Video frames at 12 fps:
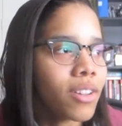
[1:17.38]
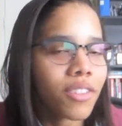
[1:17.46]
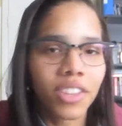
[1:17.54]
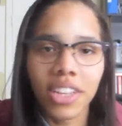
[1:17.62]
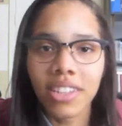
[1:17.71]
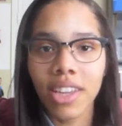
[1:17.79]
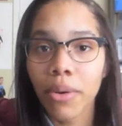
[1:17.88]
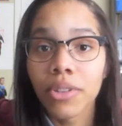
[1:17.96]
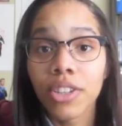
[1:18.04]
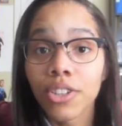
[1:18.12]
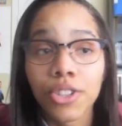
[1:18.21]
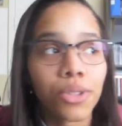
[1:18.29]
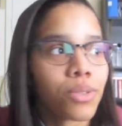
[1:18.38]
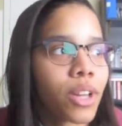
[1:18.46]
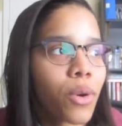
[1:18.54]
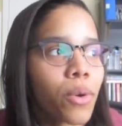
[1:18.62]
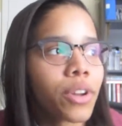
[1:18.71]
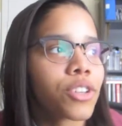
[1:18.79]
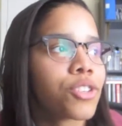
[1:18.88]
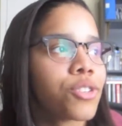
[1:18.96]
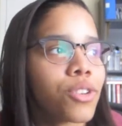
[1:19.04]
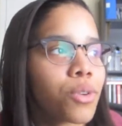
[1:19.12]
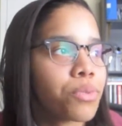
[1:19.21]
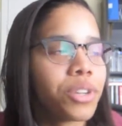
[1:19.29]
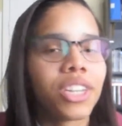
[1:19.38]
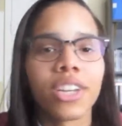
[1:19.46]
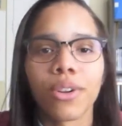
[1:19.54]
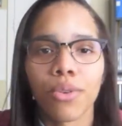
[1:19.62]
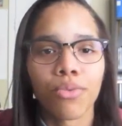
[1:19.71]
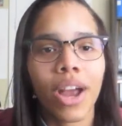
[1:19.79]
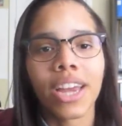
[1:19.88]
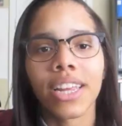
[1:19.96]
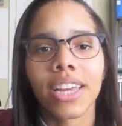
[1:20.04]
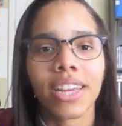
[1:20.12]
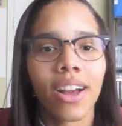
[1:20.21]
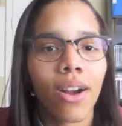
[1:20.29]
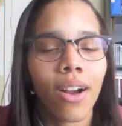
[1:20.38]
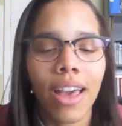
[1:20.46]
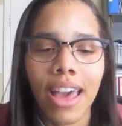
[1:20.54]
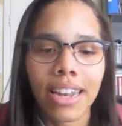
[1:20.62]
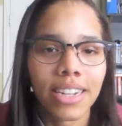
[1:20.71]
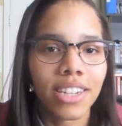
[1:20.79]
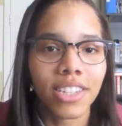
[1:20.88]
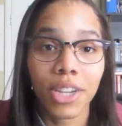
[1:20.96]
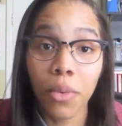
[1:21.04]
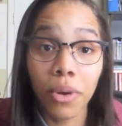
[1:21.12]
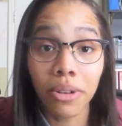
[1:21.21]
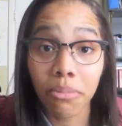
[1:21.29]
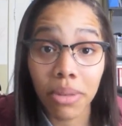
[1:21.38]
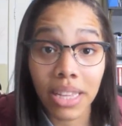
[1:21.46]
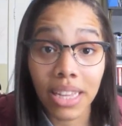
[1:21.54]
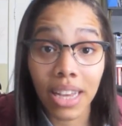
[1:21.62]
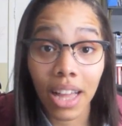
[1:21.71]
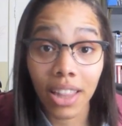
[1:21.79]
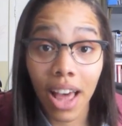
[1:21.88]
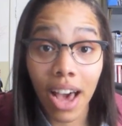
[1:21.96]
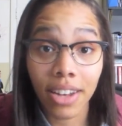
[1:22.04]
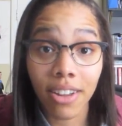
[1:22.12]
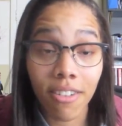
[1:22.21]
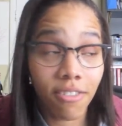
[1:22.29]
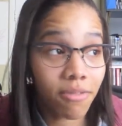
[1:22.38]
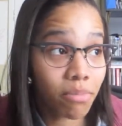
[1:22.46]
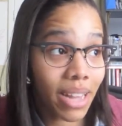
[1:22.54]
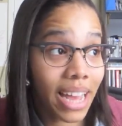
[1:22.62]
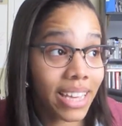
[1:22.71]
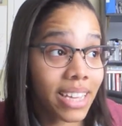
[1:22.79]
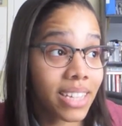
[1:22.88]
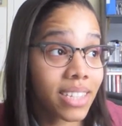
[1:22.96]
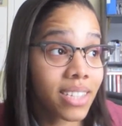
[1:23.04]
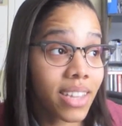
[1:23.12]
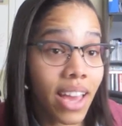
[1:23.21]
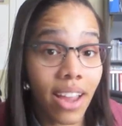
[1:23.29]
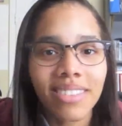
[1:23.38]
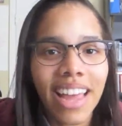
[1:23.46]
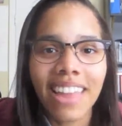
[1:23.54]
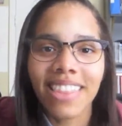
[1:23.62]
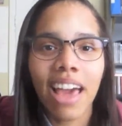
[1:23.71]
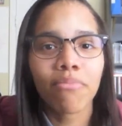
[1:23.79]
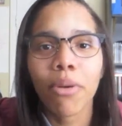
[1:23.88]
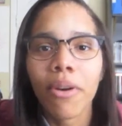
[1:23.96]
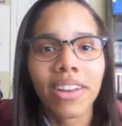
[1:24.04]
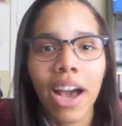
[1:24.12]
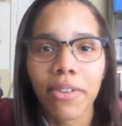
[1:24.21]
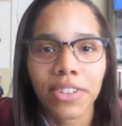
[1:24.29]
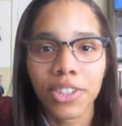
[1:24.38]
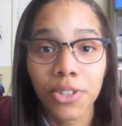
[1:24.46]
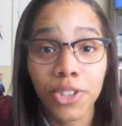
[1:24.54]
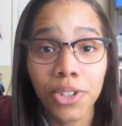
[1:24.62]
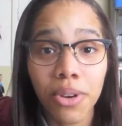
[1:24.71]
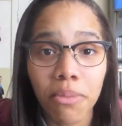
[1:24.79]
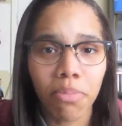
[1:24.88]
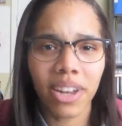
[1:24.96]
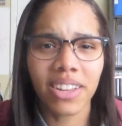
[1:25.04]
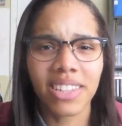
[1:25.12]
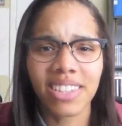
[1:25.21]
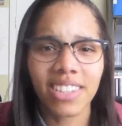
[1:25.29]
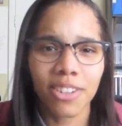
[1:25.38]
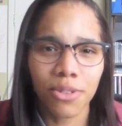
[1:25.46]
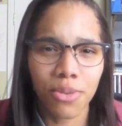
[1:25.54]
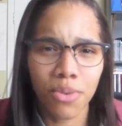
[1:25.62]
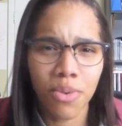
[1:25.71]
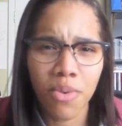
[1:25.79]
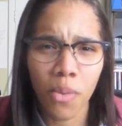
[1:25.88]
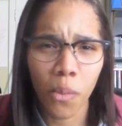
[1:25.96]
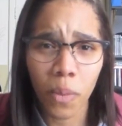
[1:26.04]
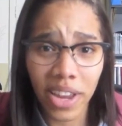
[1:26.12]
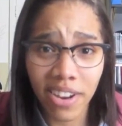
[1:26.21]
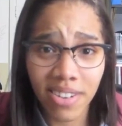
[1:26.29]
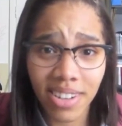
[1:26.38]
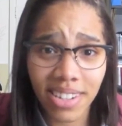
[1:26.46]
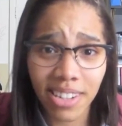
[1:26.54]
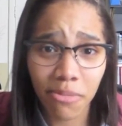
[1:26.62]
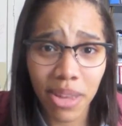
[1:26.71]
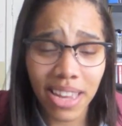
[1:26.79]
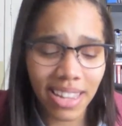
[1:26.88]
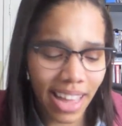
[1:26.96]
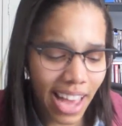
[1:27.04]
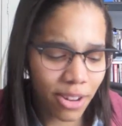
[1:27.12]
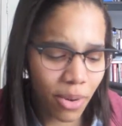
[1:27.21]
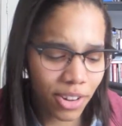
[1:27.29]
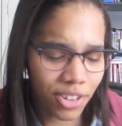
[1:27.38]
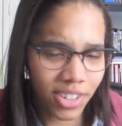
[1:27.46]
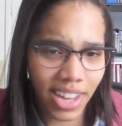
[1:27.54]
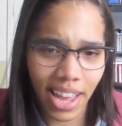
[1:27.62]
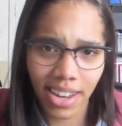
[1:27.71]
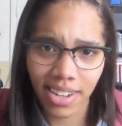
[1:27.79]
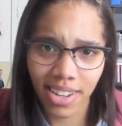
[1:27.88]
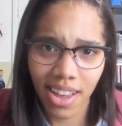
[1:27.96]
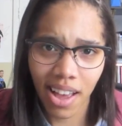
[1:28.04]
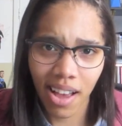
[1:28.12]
the things I was into, like orchestra or reading or writing, and there wouldn't be a lot of black kids there. At that point I was used to it, but it's still weird to me. Like, I don't understand